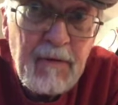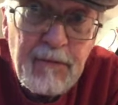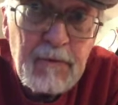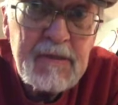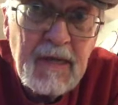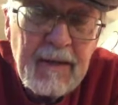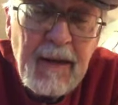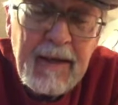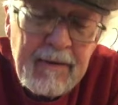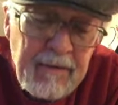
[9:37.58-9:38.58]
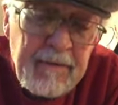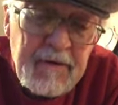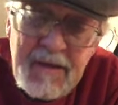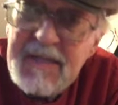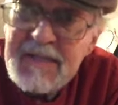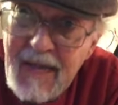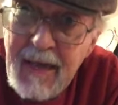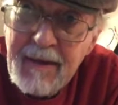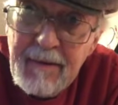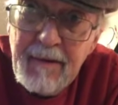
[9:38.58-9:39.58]
my first, and to this
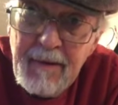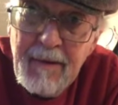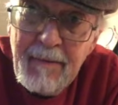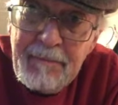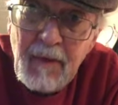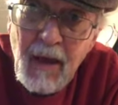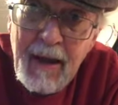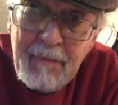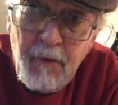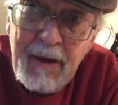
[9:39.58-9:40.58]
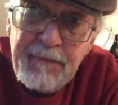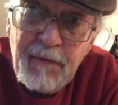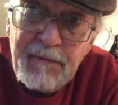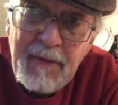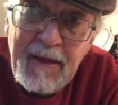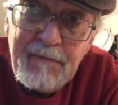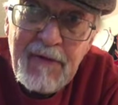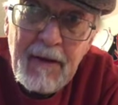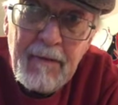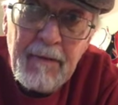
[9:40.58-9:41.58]
day, I am grateful for that
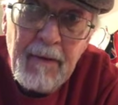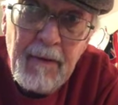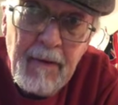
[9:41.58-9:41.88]
fellow.